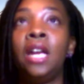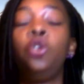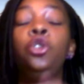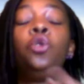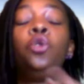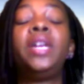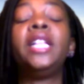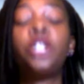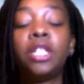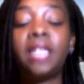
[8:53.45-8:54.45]
you
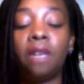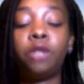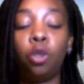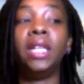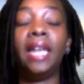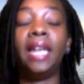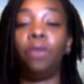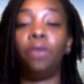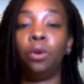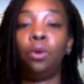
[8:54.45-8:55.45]
get yourself to a
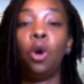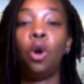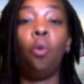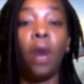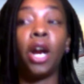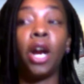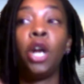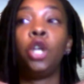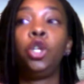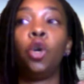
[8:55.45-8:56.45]
level
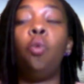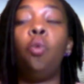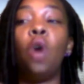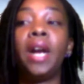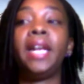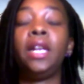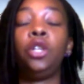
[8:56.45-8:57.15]
where you're wanting,